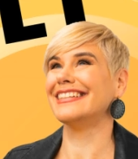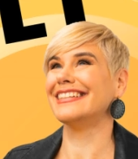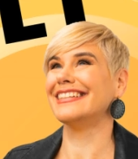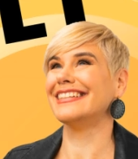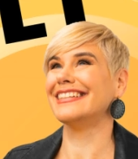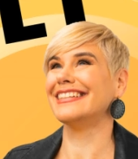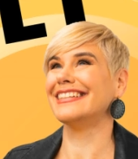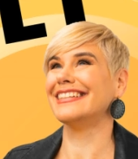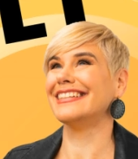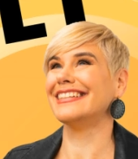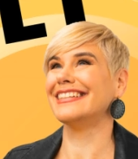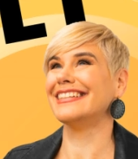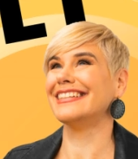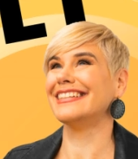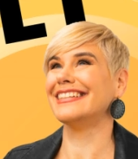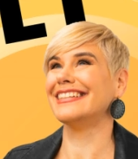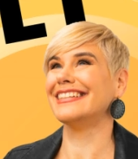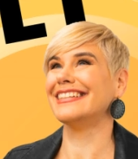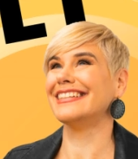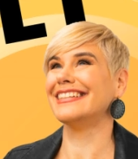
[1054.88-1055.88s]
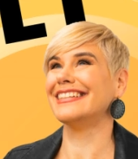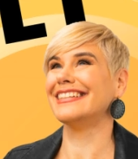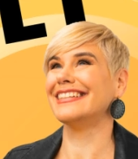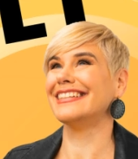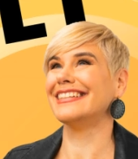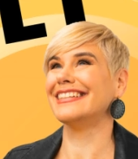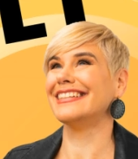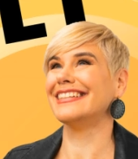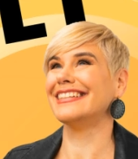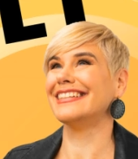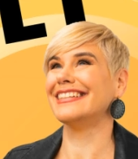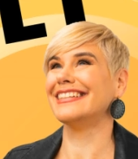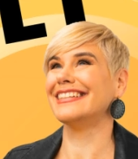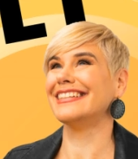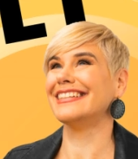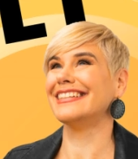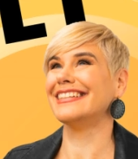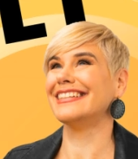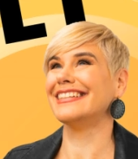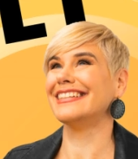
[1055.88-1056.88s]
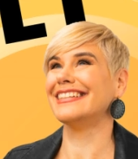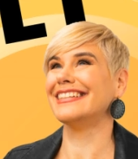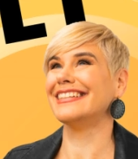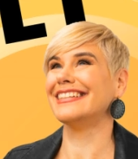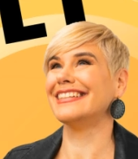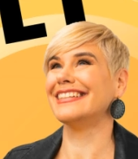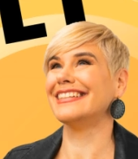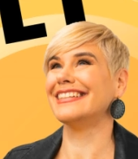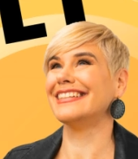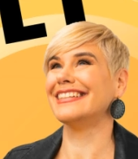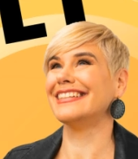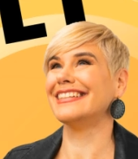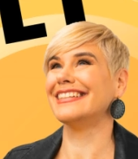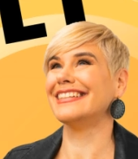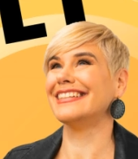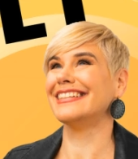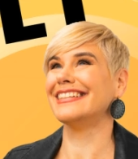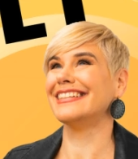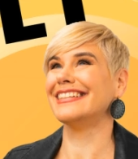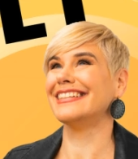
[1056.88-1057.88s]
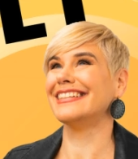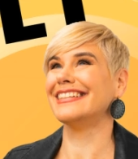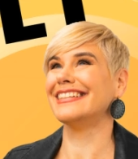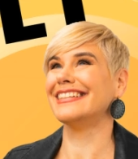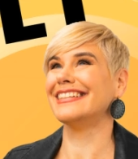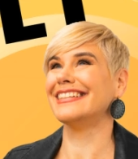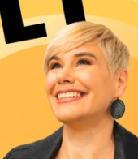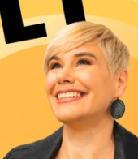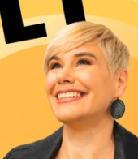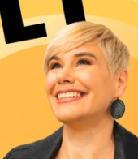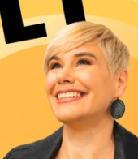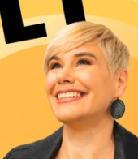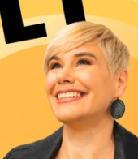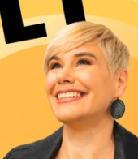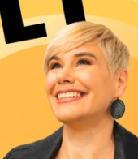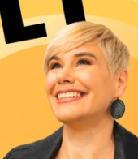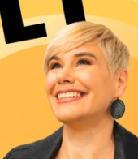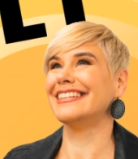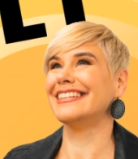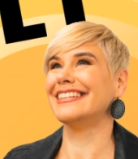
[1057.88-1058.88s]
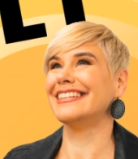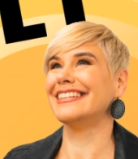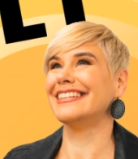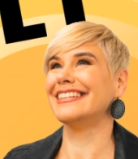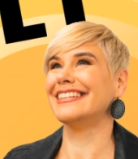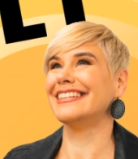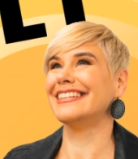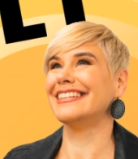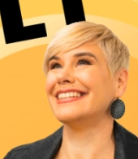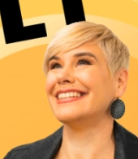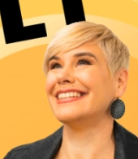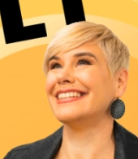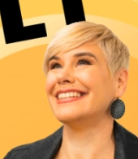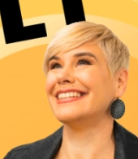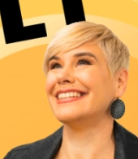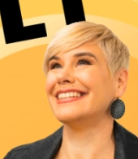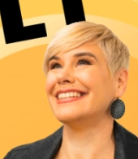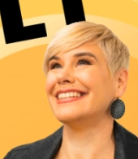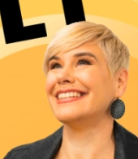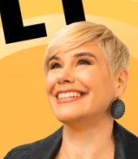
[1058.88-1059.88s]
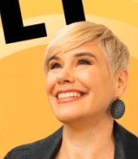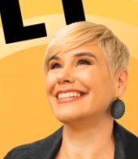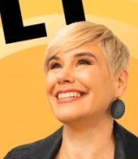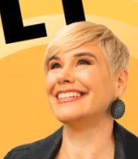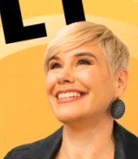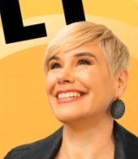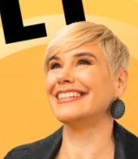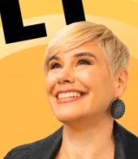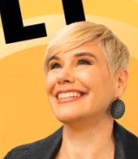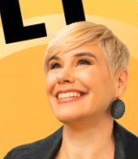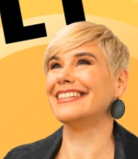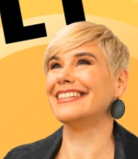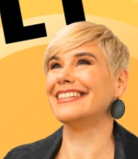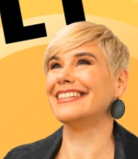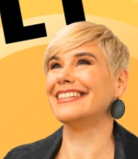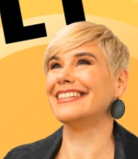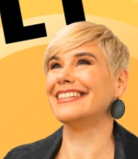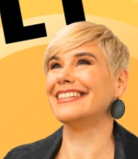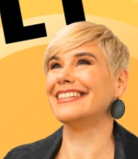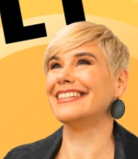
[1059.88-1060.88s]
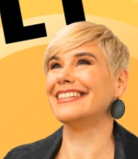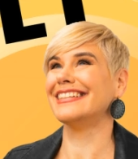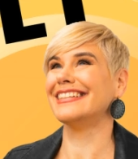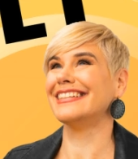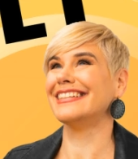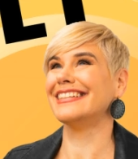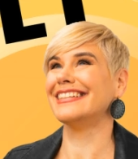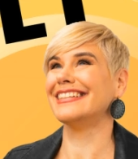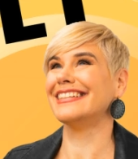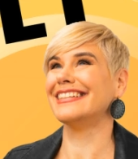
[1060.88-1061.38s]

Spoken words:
[no speech]